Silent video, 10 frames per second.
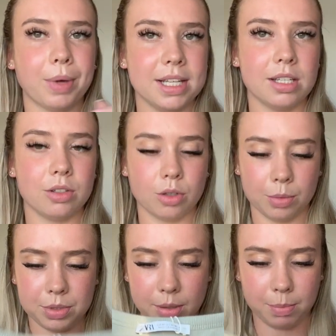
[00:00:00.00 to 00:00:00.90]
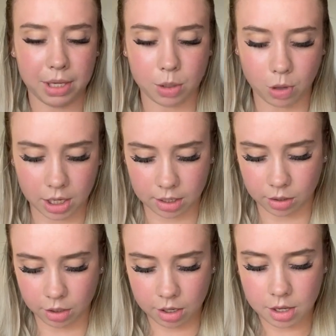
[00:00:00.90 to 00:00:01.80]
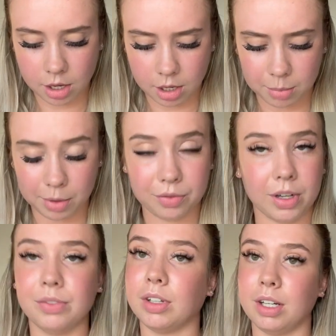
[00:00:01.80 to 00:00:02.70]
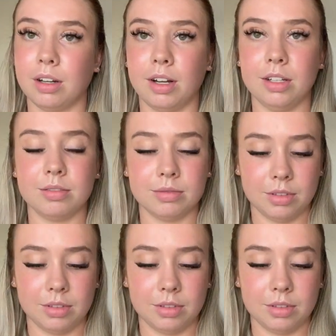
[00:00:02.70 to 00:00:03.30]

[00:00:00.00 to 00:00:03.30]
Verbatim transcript: basic tops can be quite a lot. But five ninety nine